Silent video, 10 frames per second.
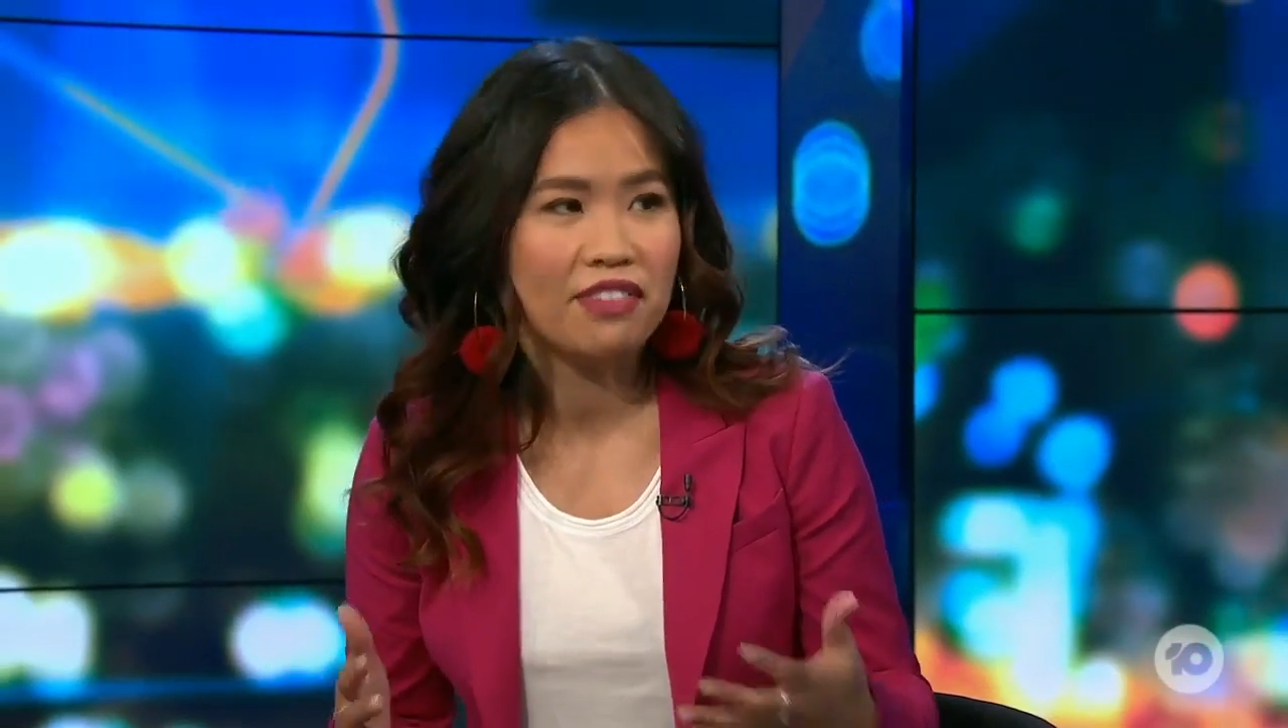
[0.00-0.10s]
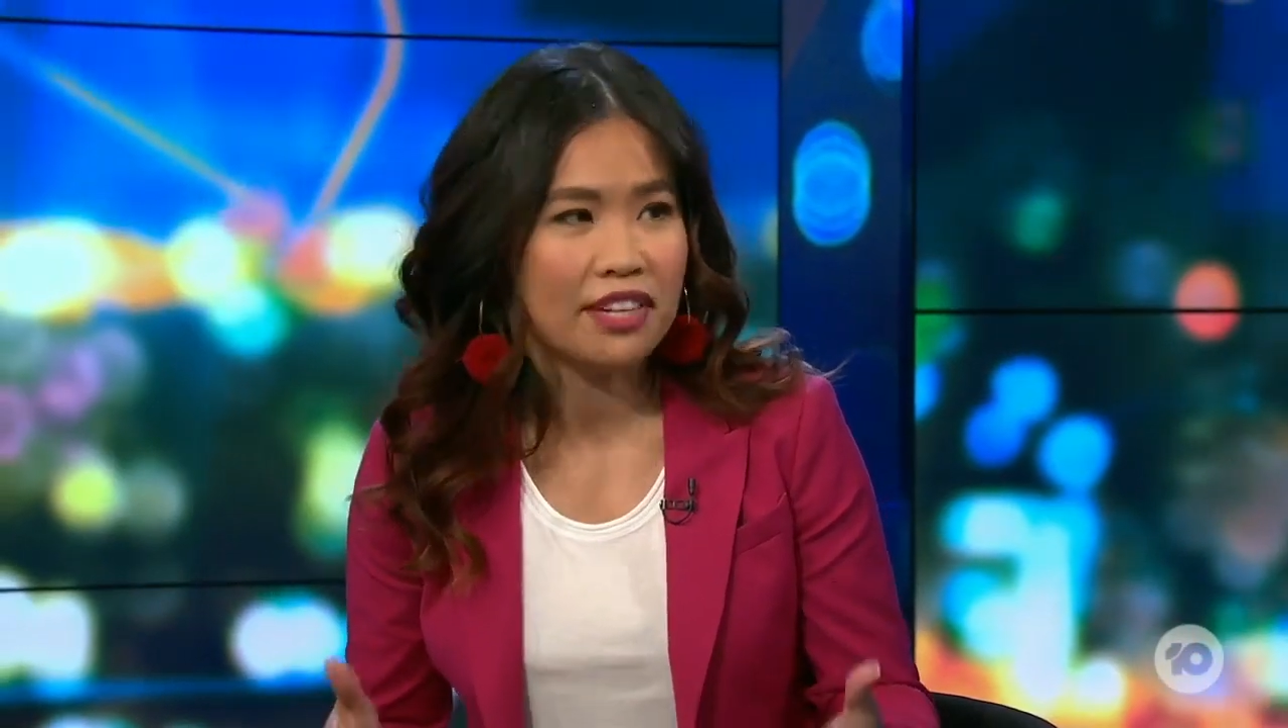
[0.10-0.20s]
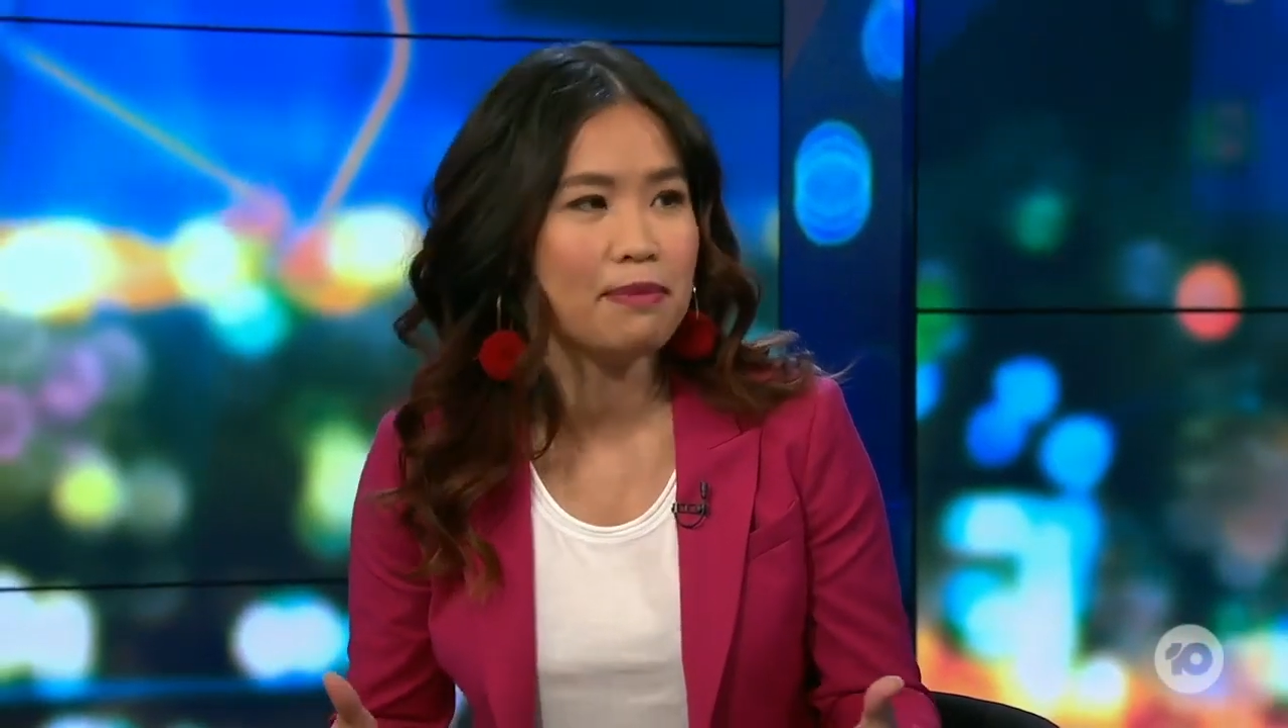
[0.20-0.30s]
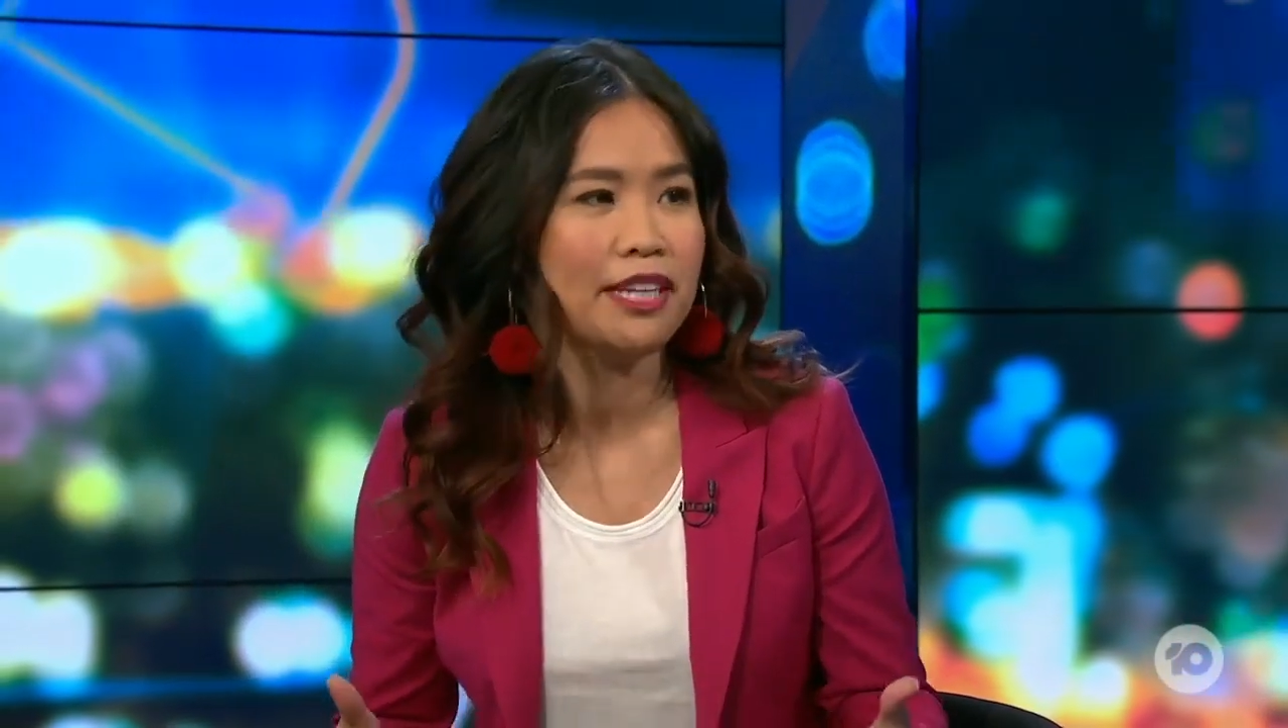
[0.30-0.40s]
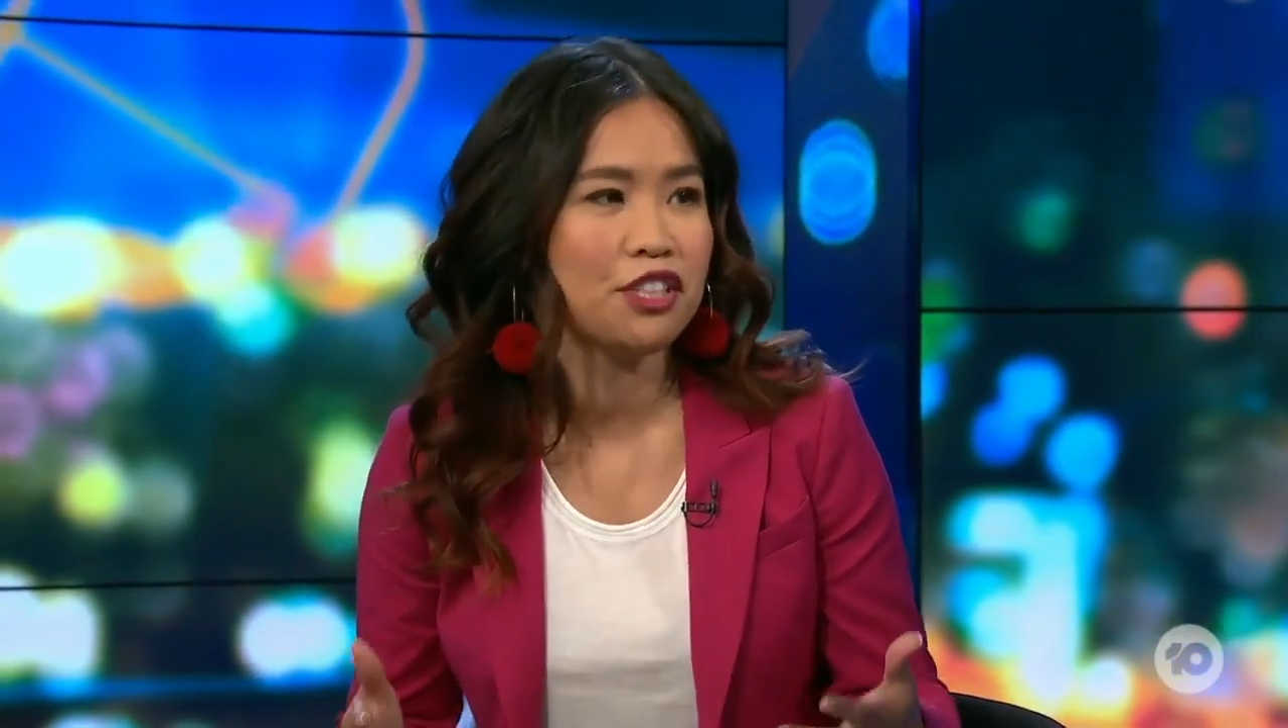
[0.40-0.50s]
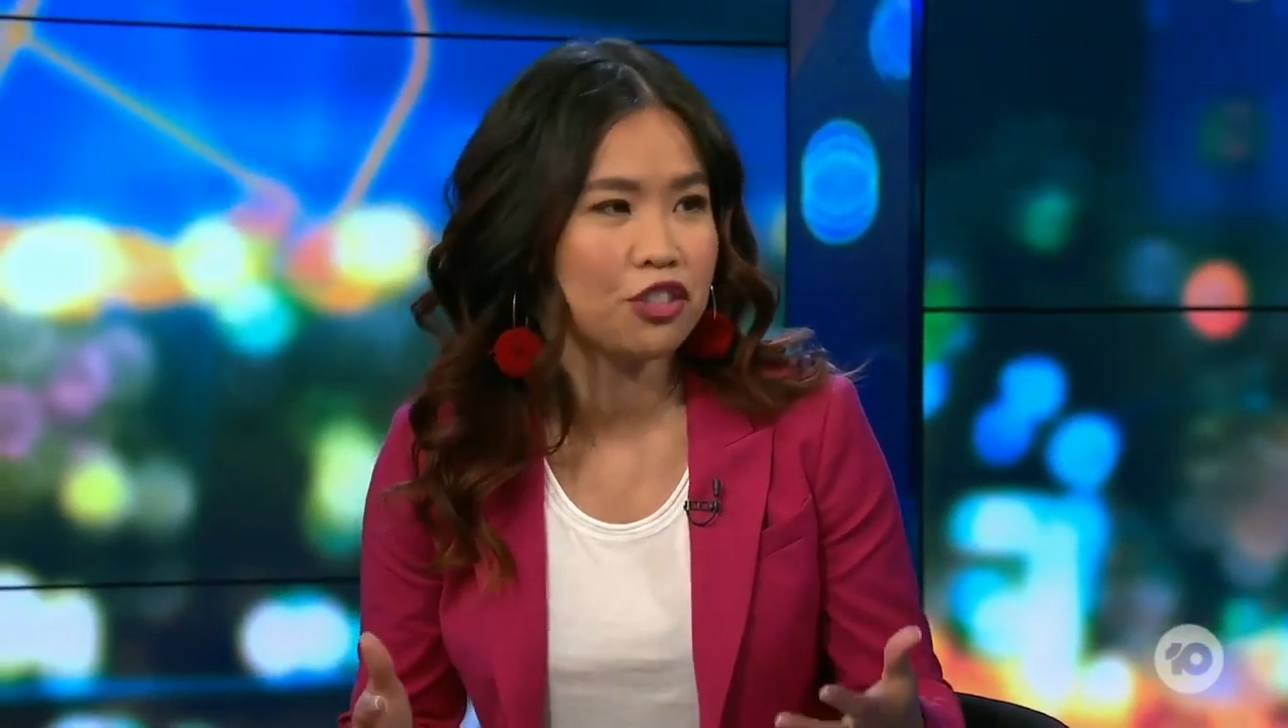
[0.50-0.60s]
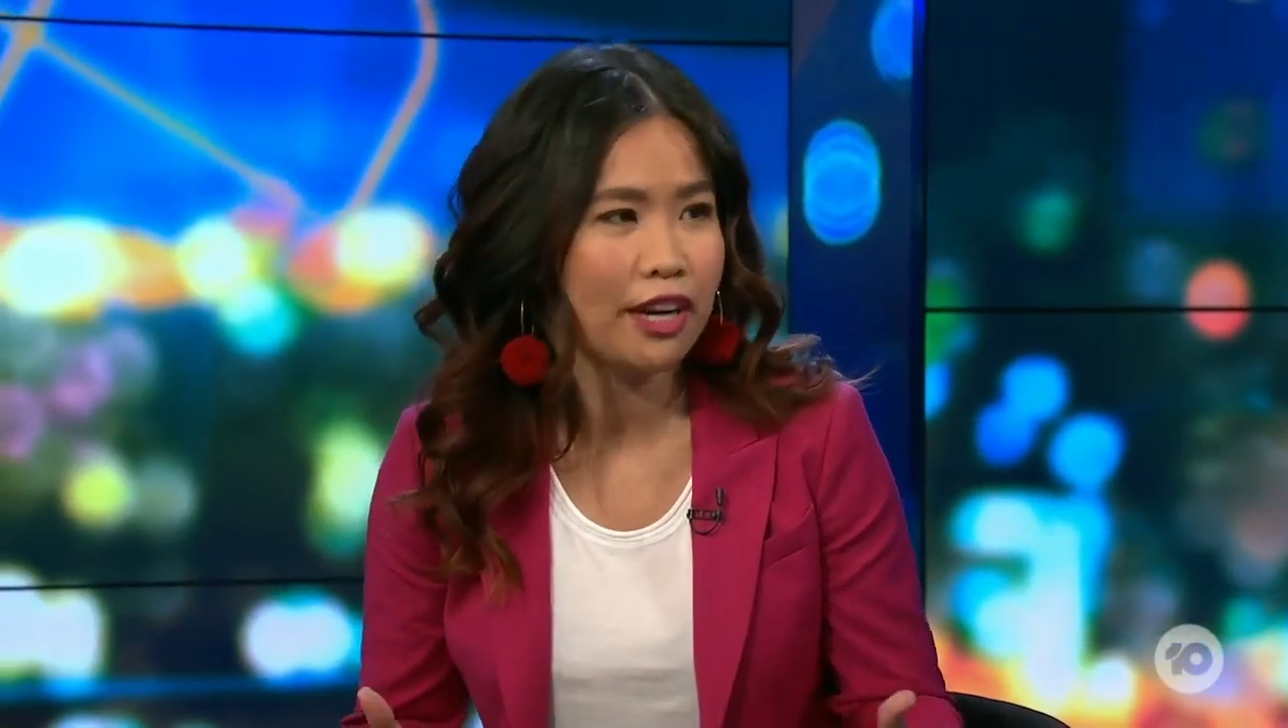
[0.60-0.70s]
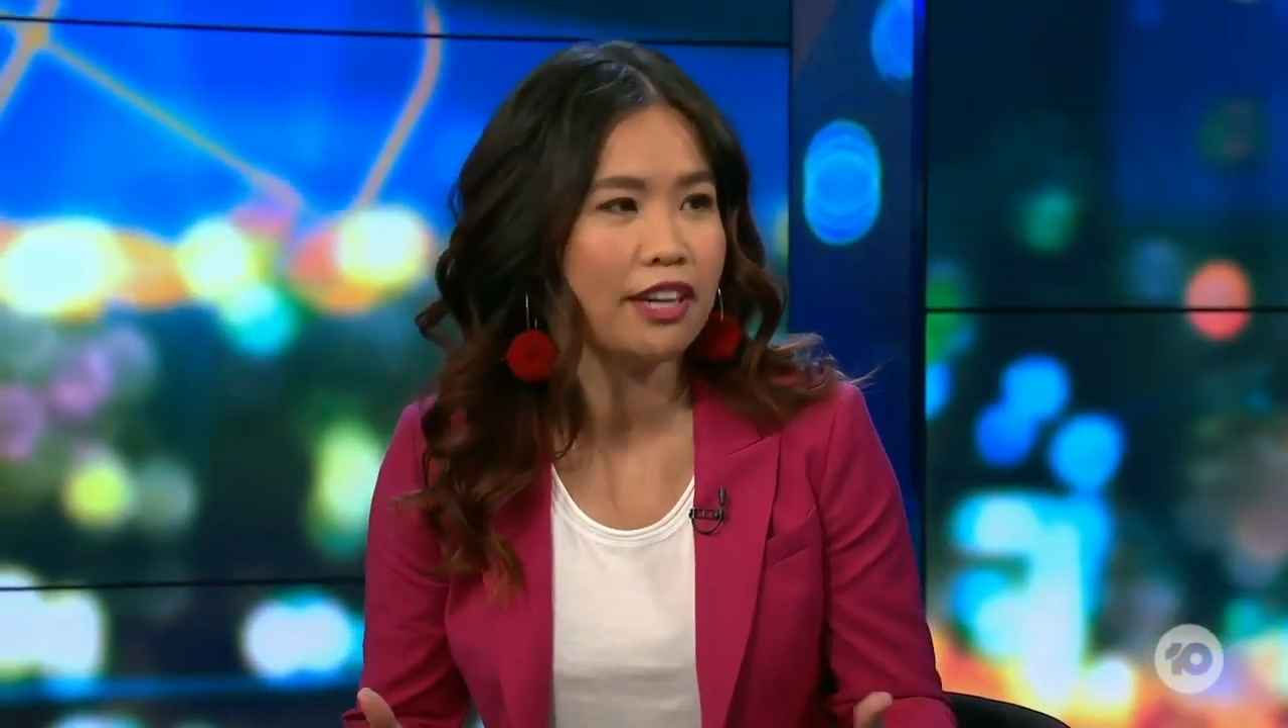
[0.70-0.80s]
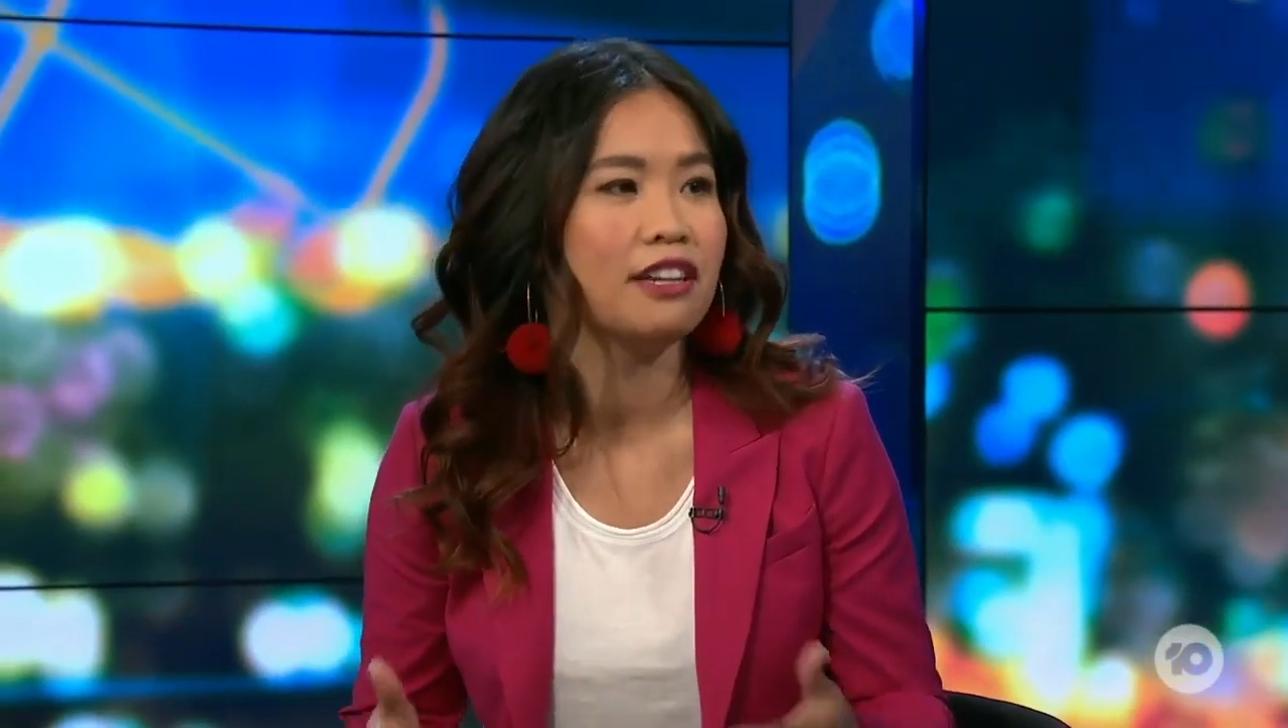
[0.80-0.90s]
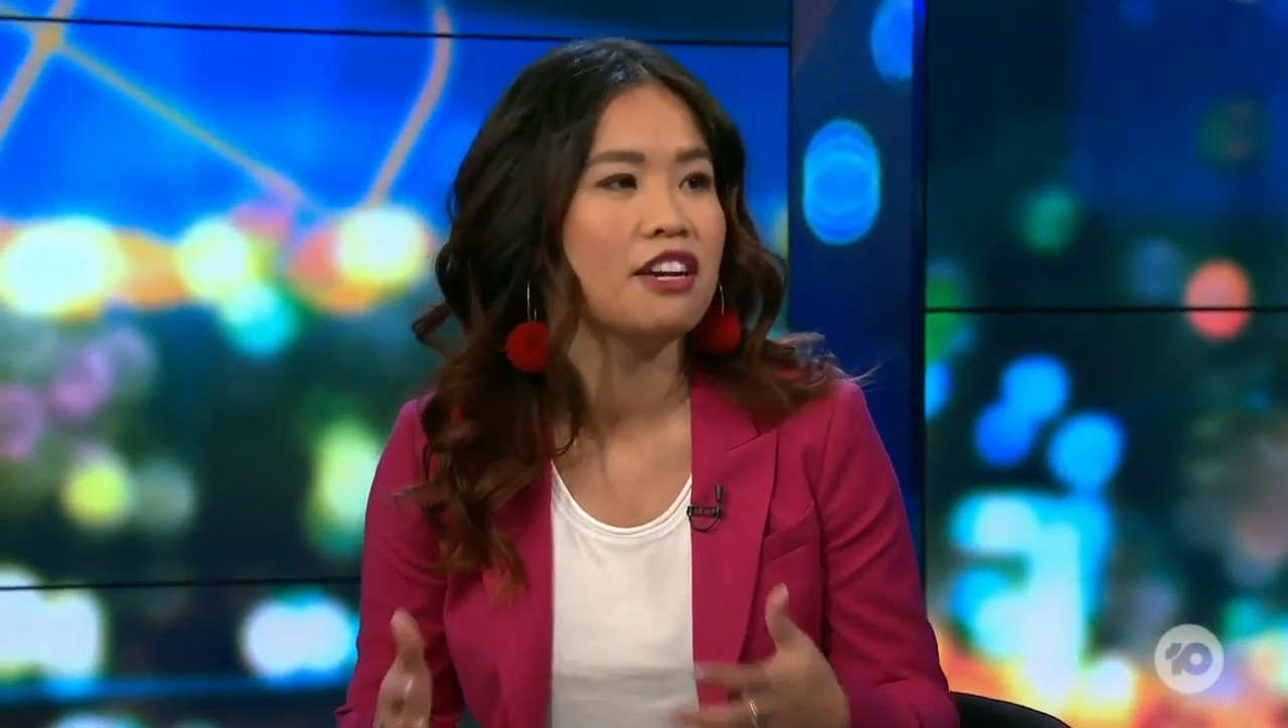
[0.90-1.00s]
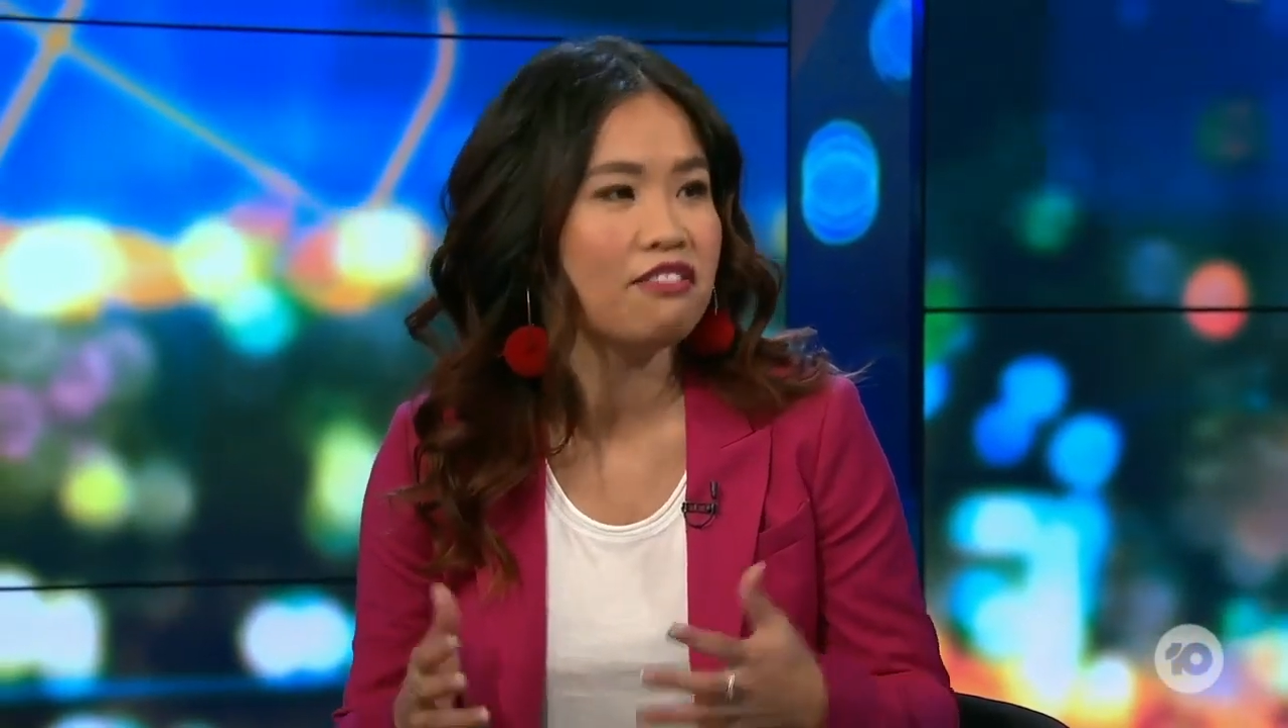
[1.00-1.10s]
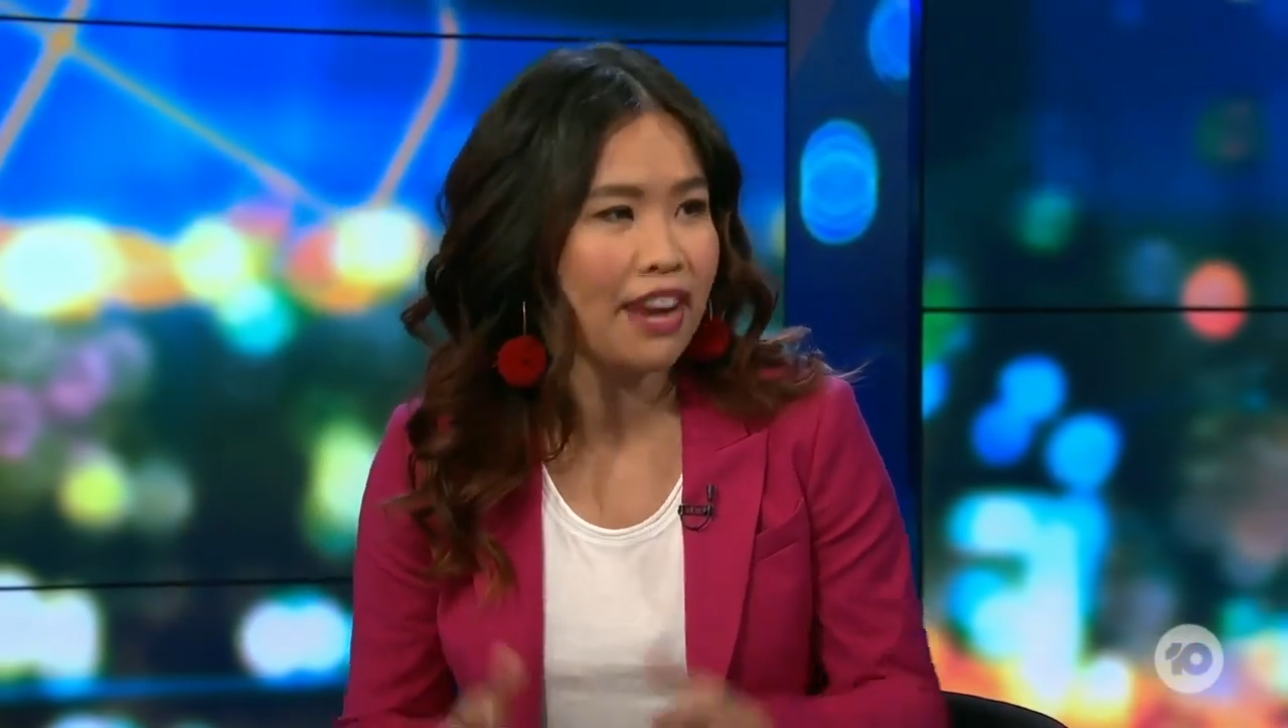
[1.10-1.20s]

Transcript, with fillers: Vietnamese Australian